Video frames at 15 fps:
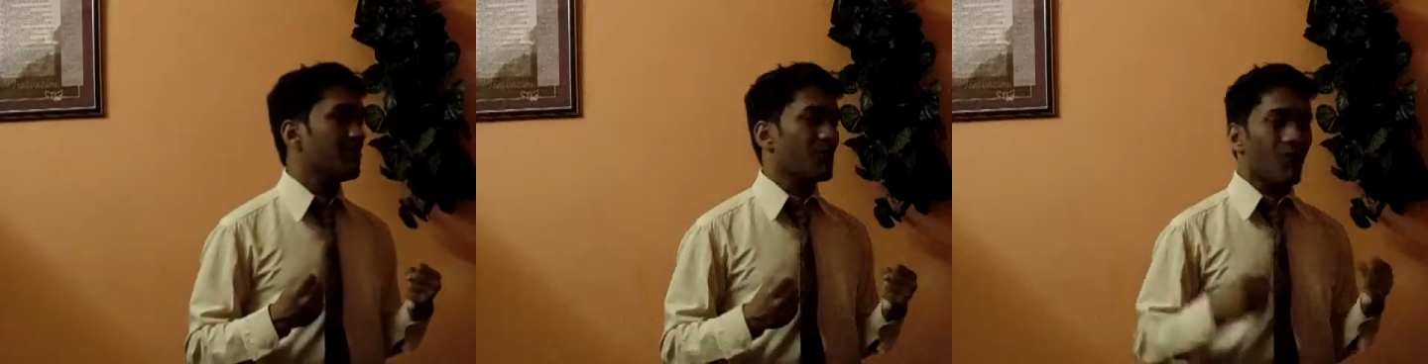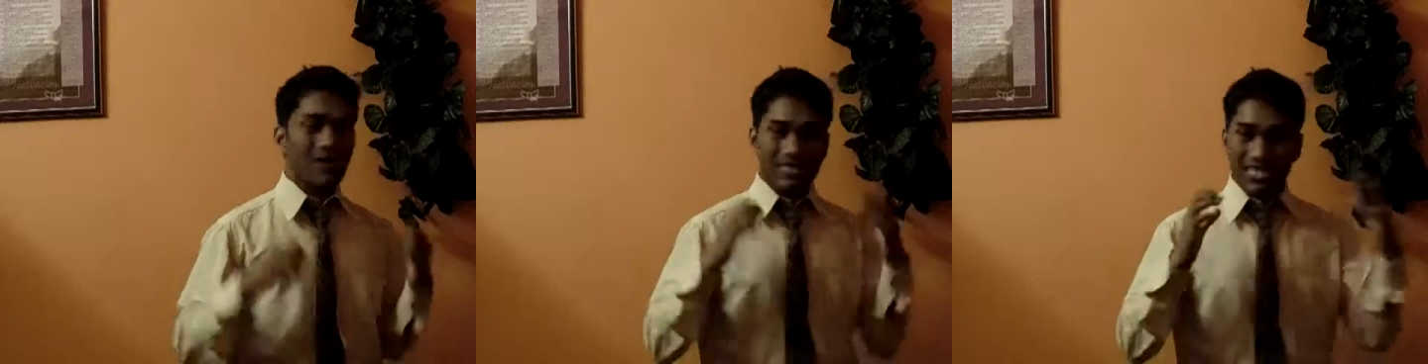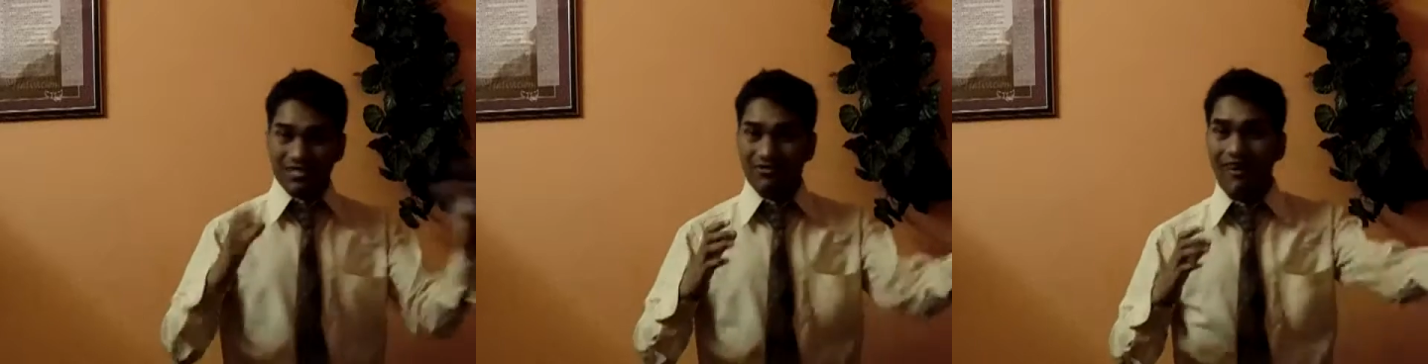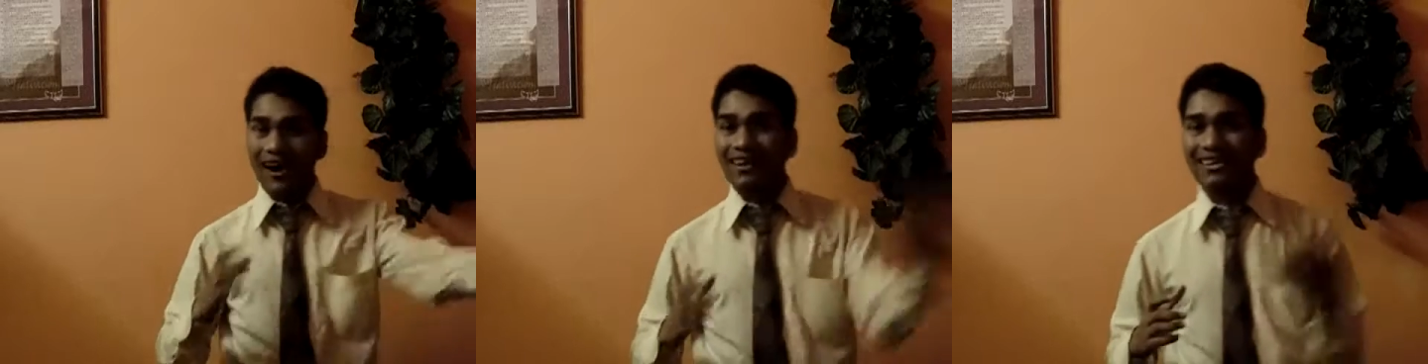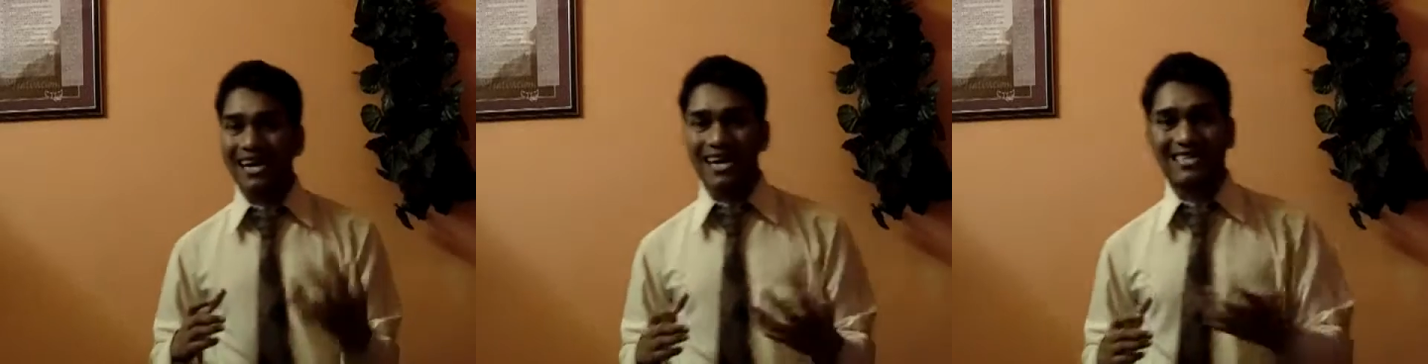Because His
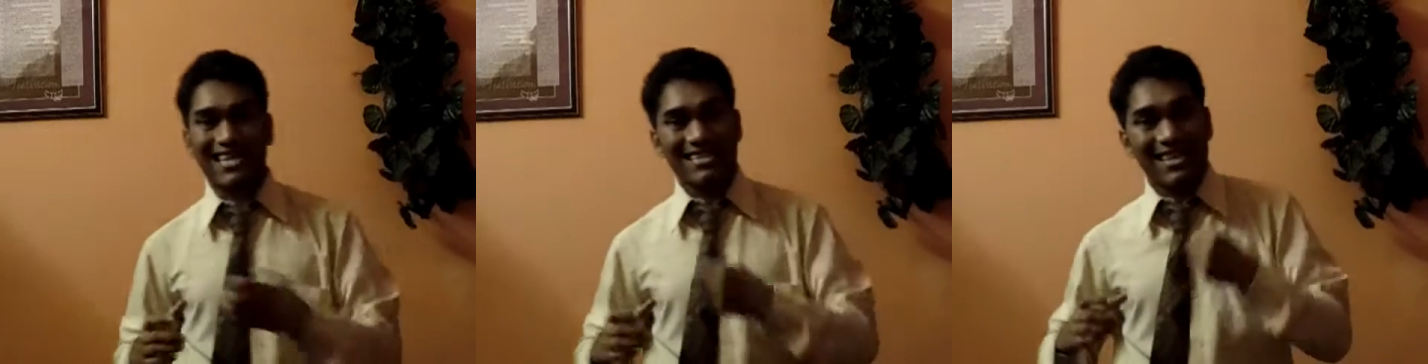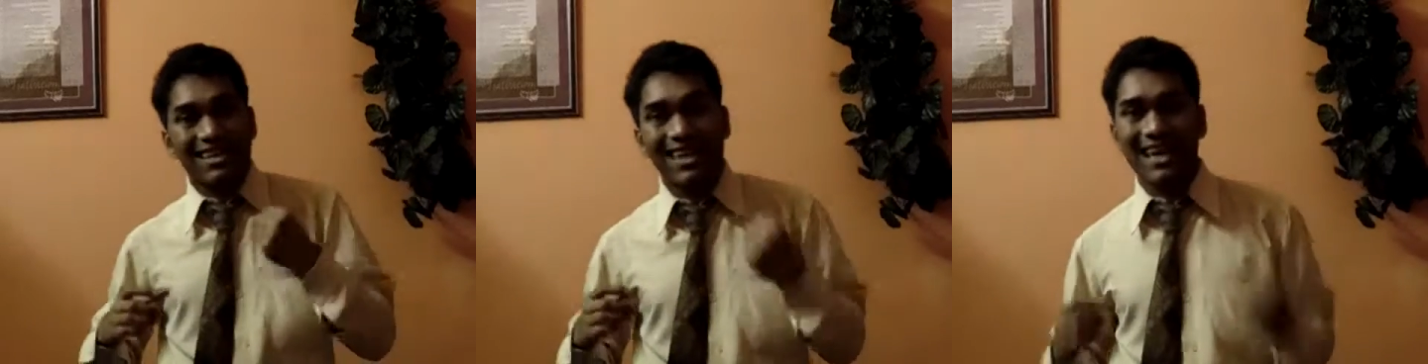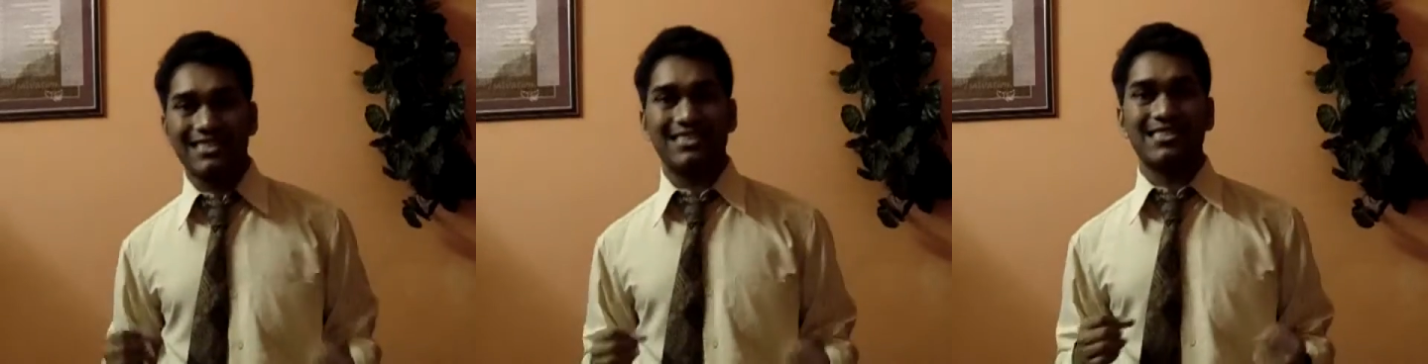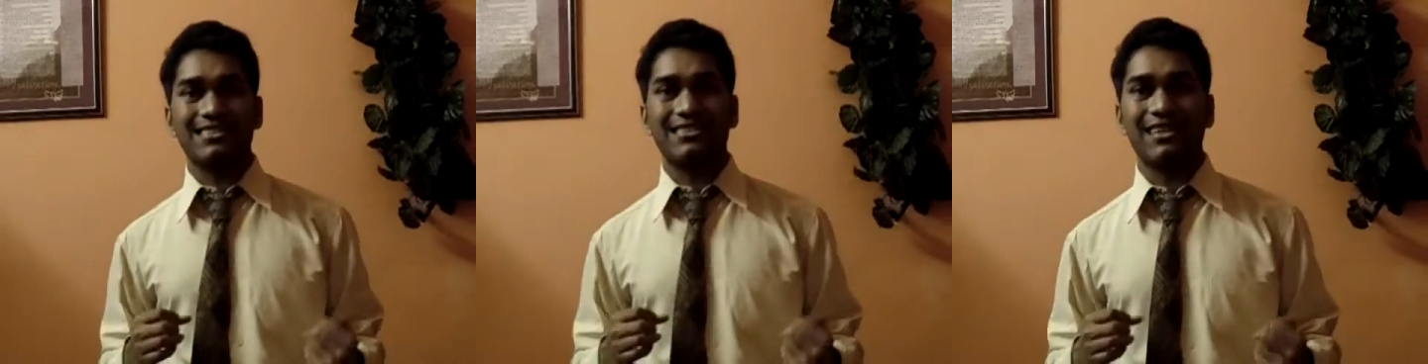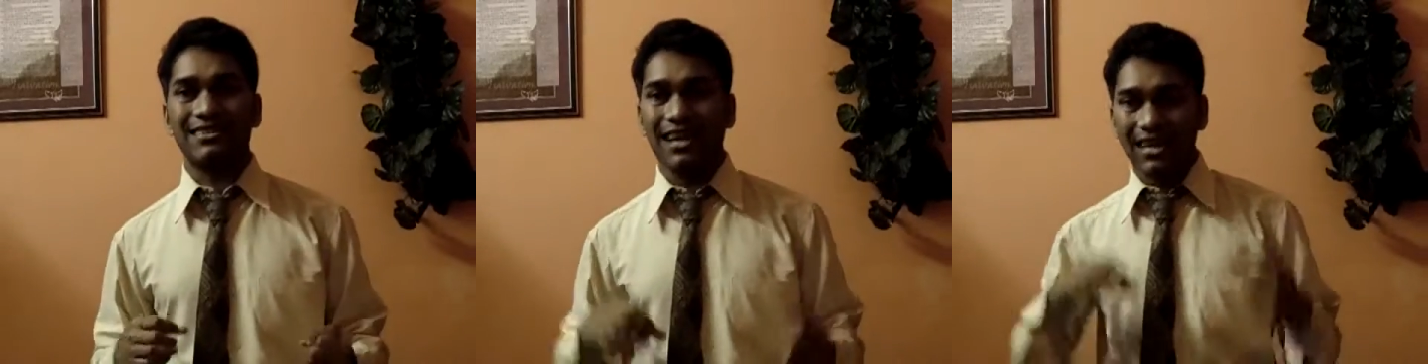word corrects us in
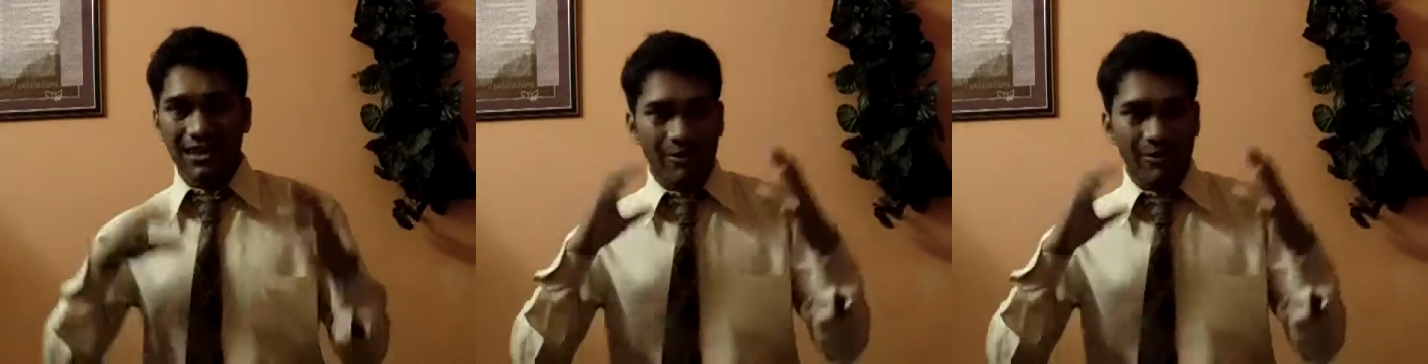righteousness.